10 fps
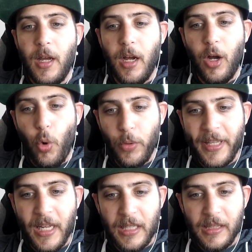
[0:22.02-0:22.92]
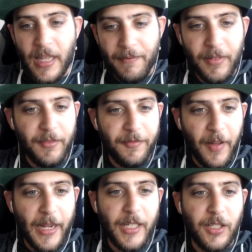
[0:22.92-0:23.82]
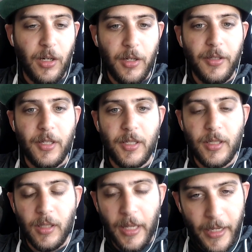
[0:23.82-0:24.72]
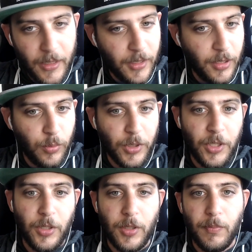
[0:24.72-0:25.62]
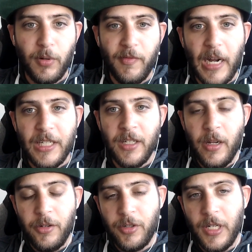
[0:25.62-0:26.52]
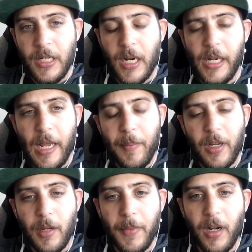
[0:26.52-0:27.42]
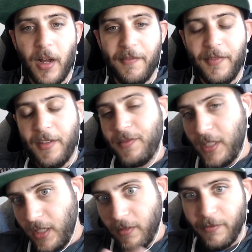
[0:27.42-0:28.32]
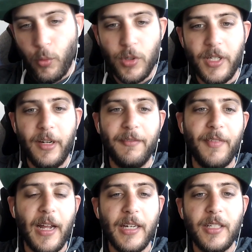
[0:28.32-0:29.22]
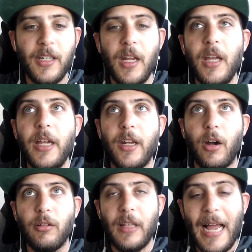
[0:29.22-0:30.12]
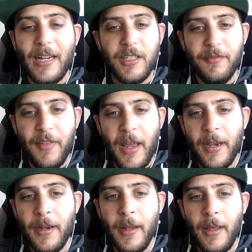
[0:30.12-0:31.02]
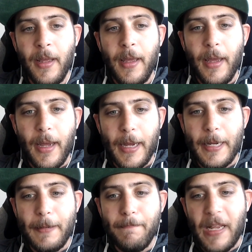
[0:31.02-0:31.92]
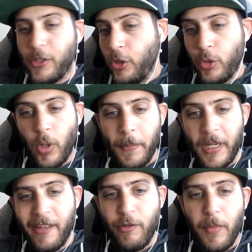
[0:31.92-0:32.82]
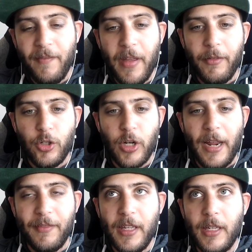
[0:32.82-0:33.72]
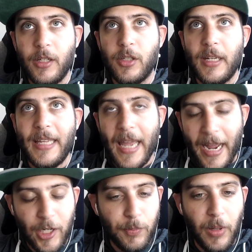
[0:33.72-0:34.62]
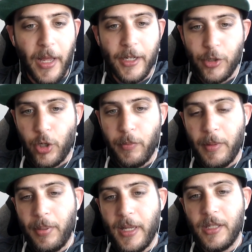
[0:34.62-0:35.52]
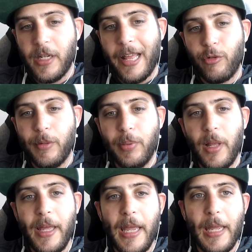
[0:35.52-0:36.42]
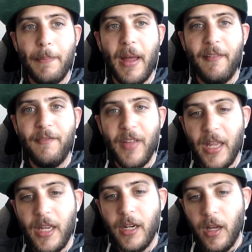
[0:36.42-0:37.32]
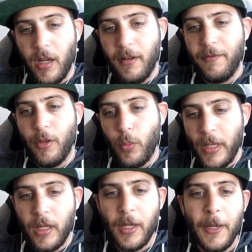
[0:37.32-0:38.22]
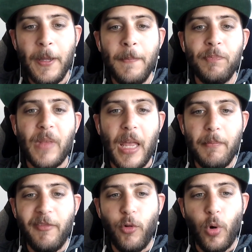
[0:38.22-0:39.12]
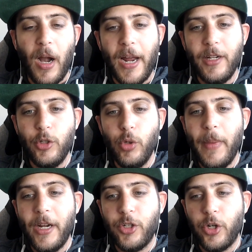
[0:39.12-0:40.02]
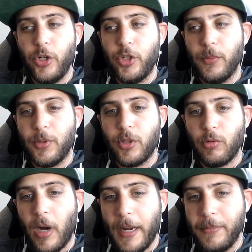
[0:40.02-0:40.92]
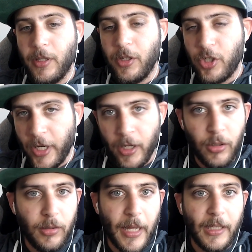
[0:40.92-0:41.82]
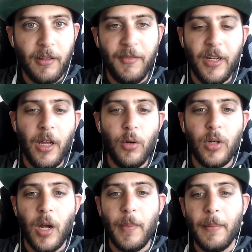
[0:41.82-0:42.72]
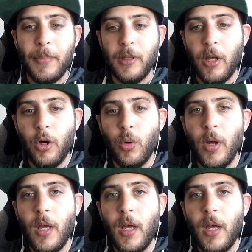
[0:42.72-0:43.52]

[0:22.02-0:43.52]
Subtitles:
Only 11 fights on the slate, which provides an interesting dynamic coming off 14 fights in our last event. As usual, I'm going to give you my favorite DraftKings cash play, tournament play, salary play, and my fade of the week. And before I do, make sure you subscribe to the channel, like the video, comment below.